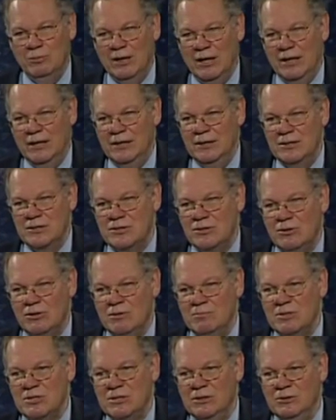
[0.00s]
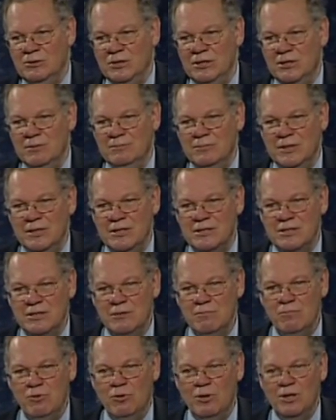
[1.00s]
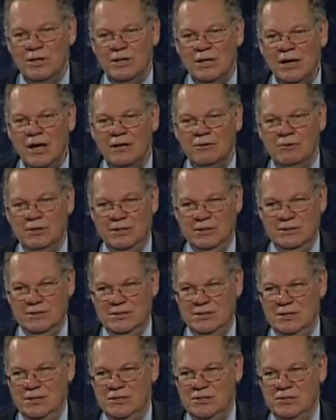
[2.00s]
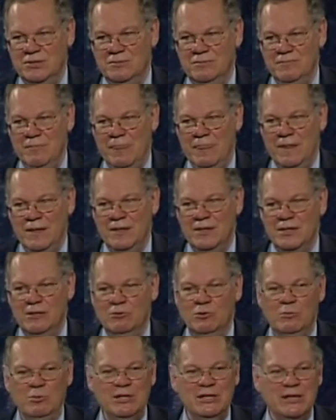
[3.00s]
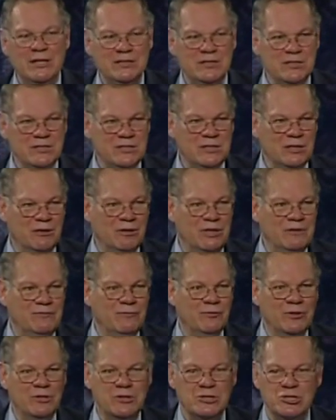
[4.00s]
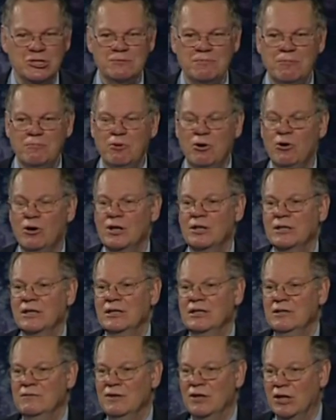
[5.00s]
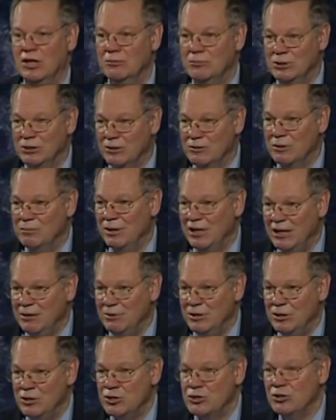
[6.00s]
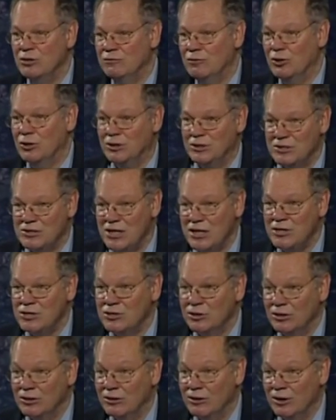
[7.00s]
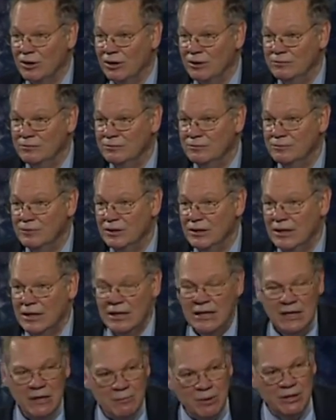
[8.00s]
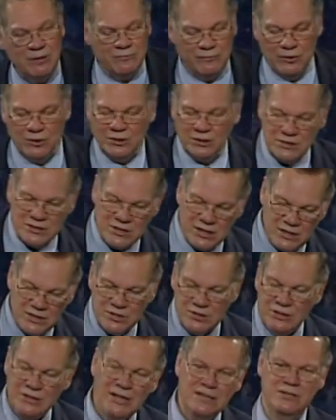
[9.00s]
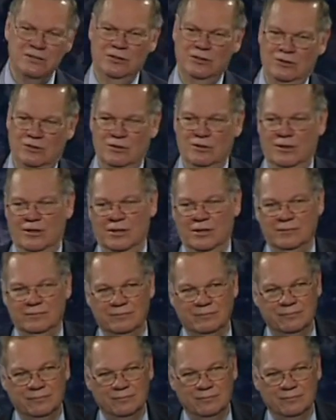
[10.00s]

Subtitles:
body, this corpus luteum, is an important endocrine system that will be necessary for the support and development of the baby should fertilization occur. But if fertilization doesn't occur,